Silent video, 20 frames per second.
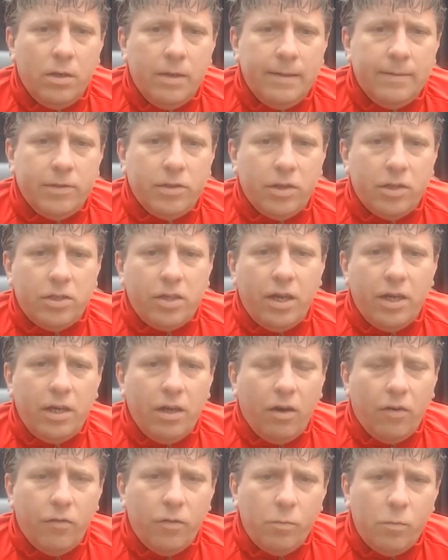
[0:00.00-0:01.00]
So I turned it
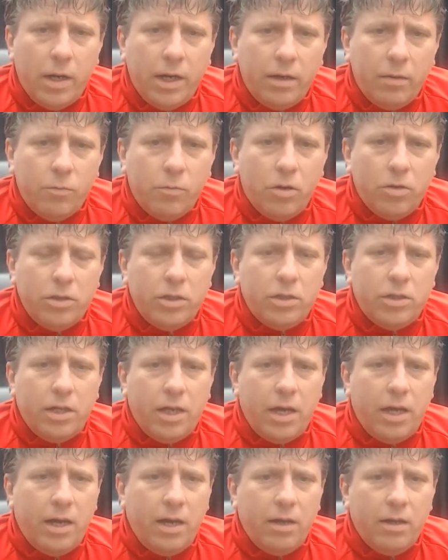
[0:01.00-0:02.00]
off and went and watched
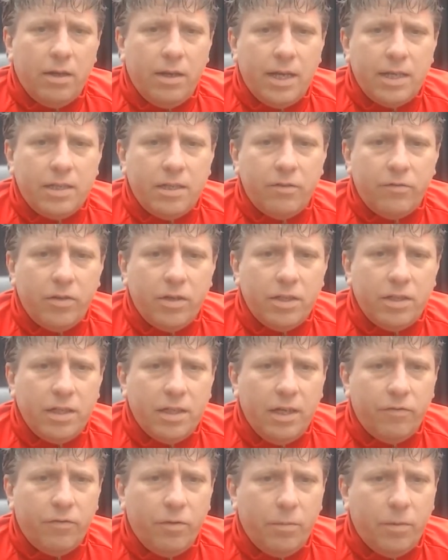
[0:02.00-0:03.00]
Leicester versus
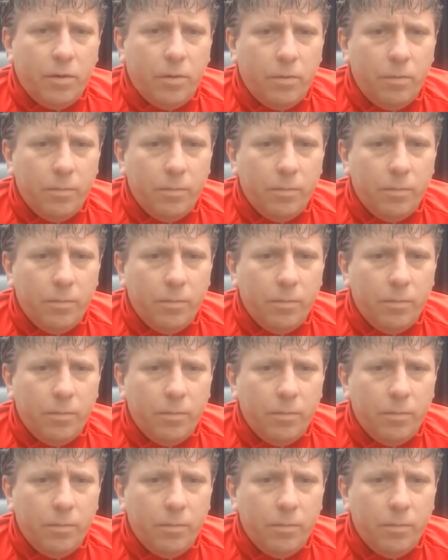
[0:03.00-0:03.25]
Liverpool.